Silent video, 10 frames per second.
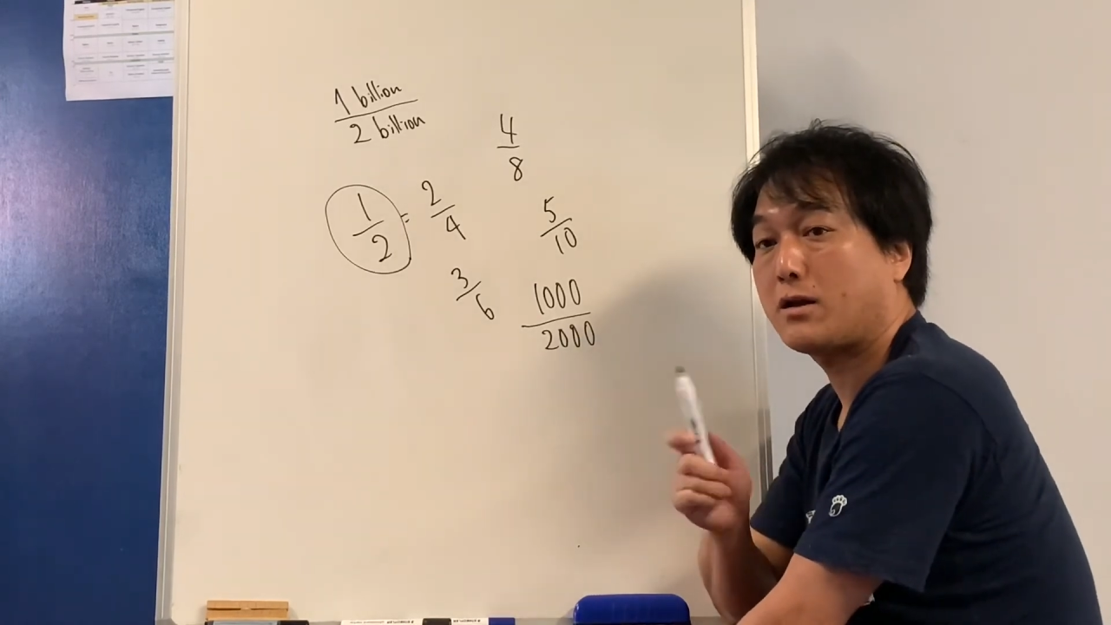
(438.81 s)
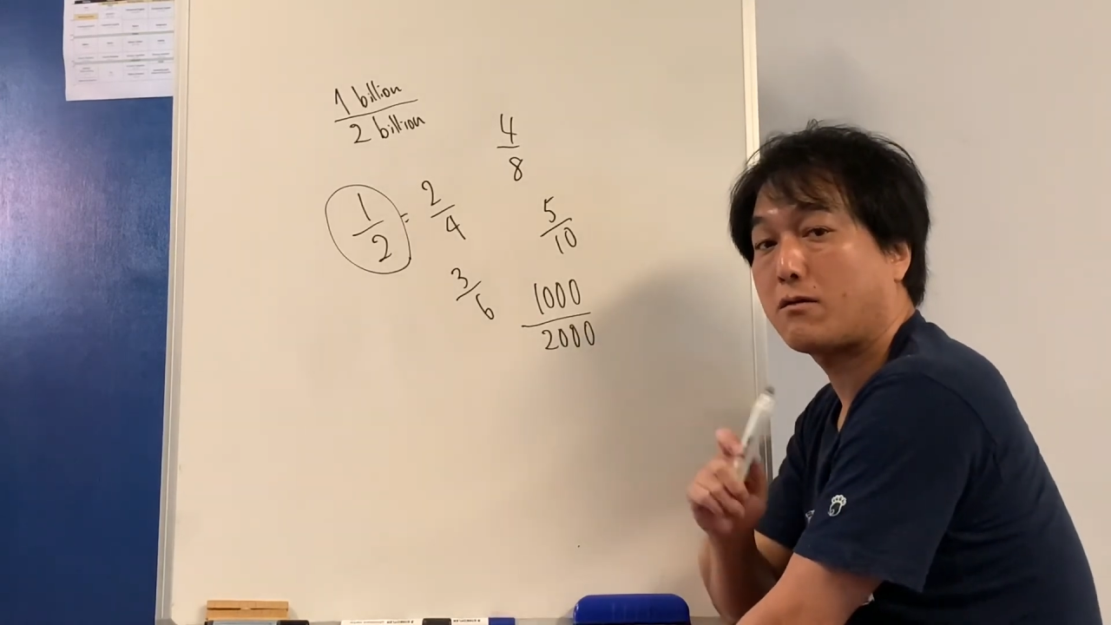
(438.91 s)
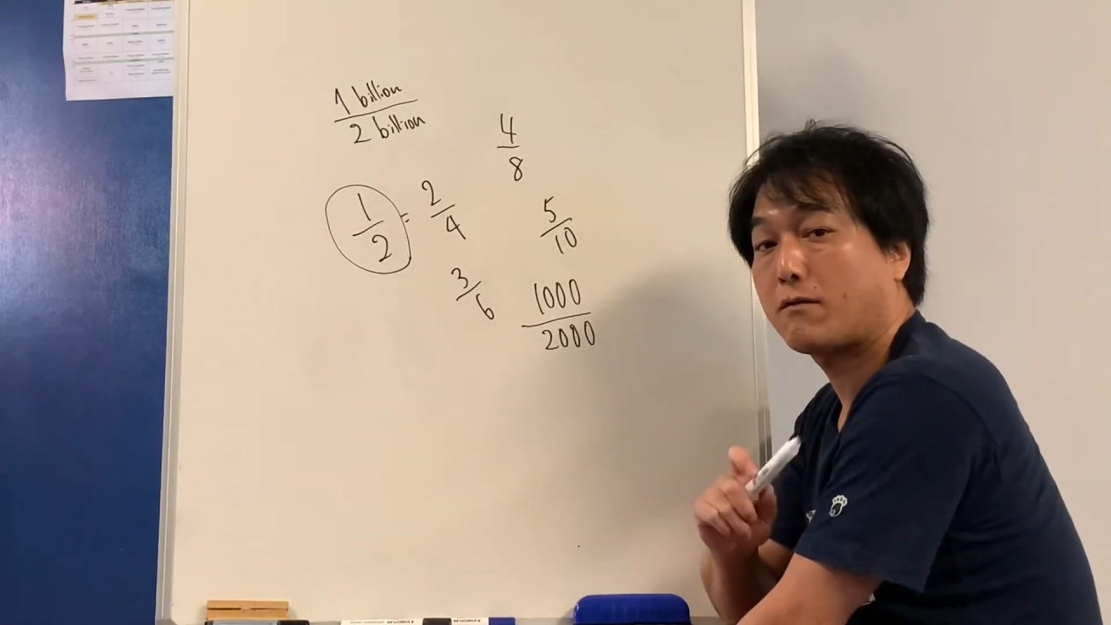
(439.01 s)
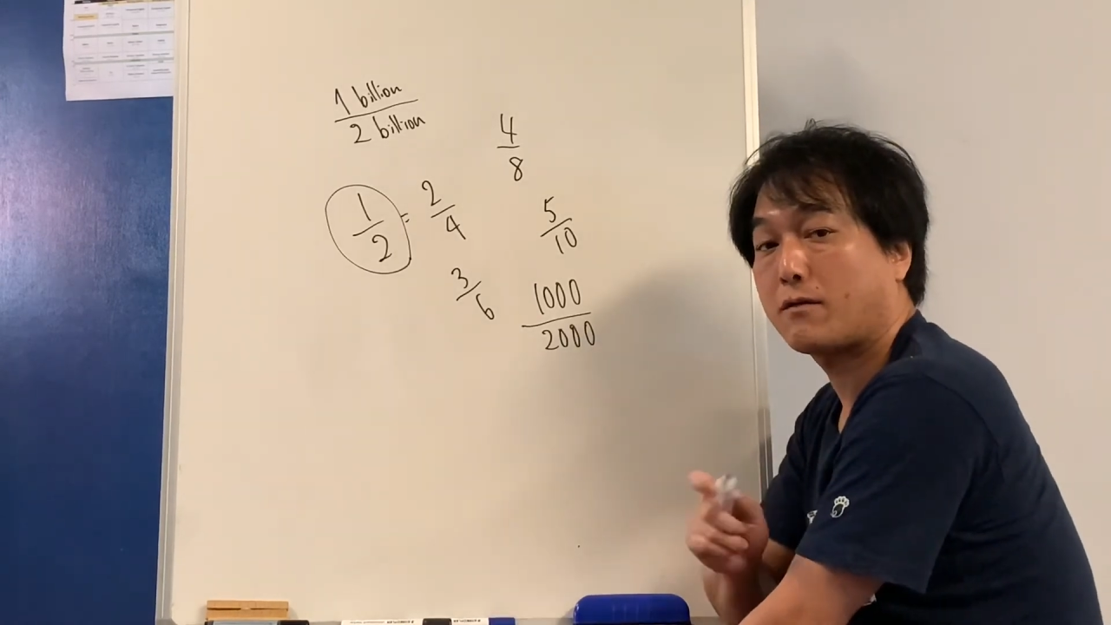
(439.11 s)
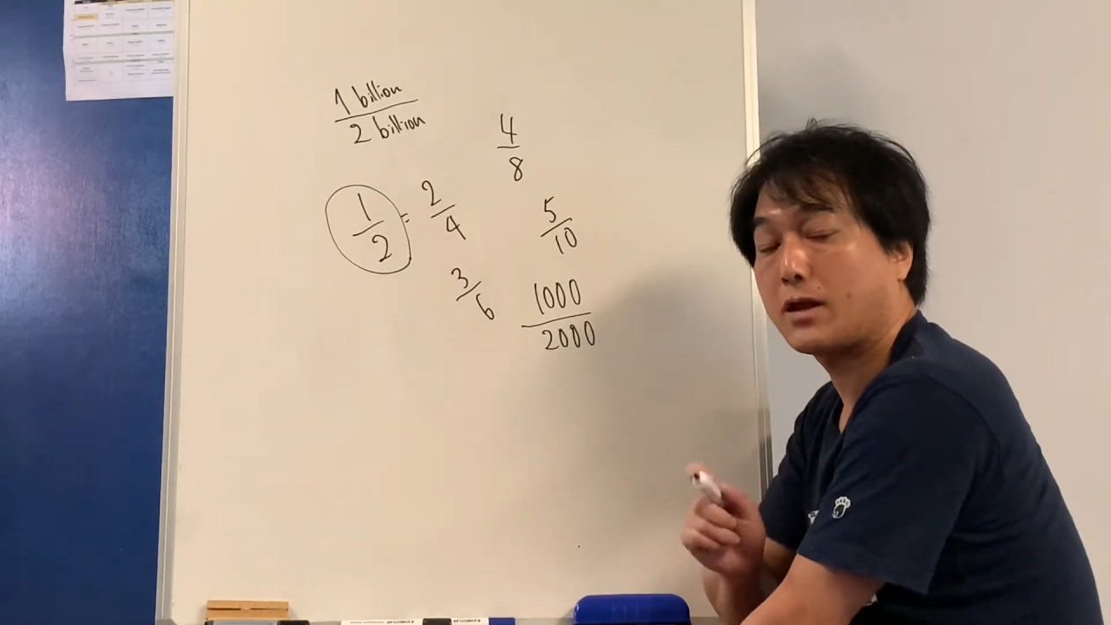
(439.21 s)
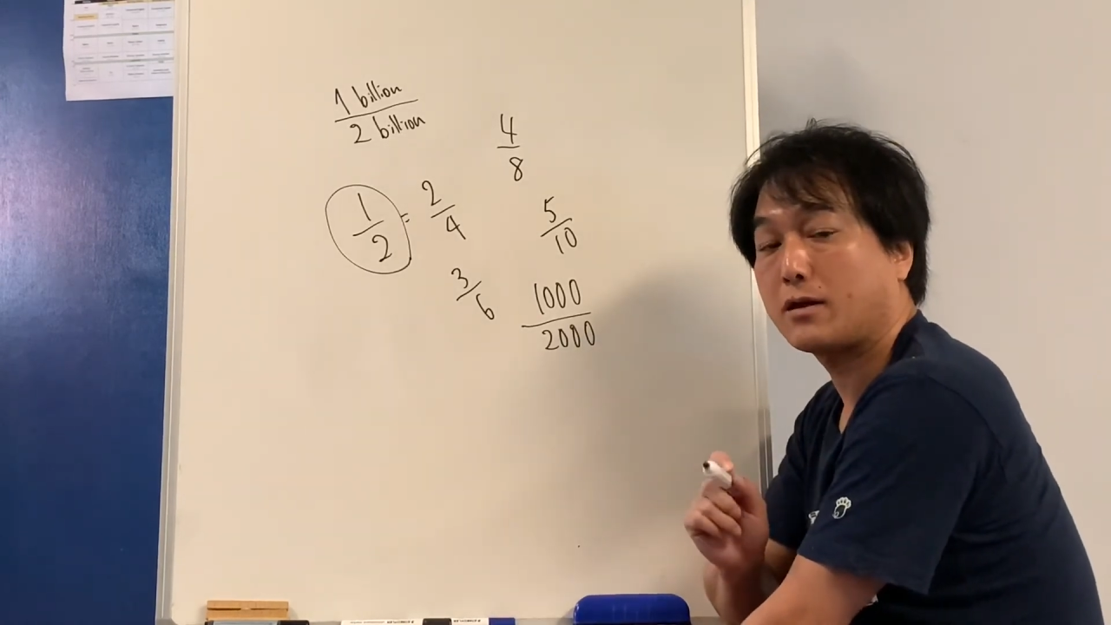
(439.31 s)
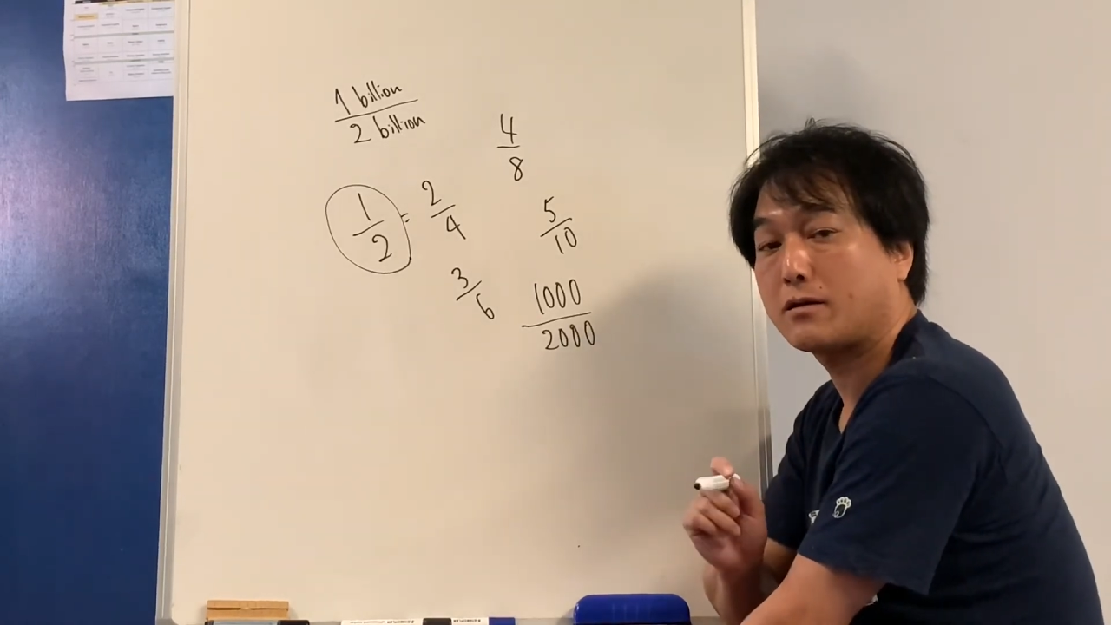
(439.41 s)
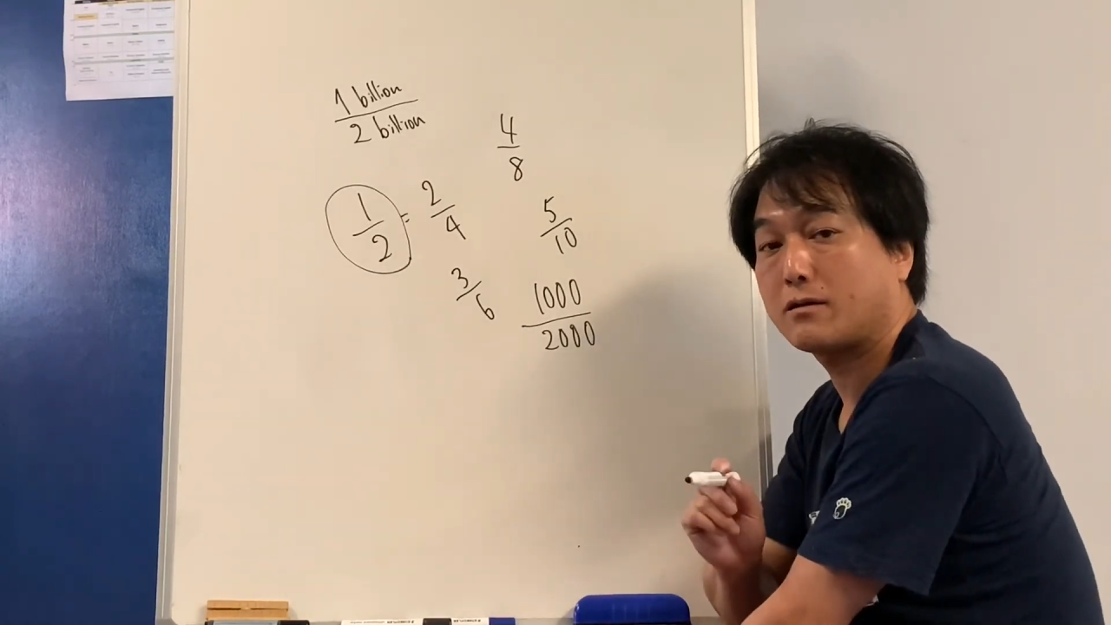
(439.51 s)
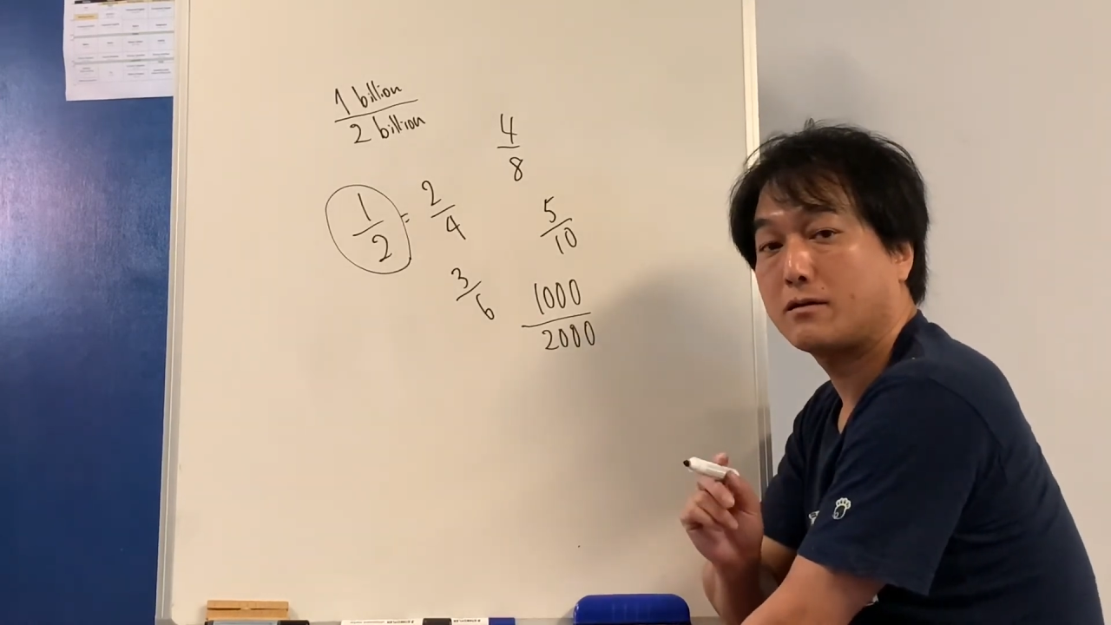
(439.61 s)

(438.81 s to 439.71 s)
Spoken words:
or think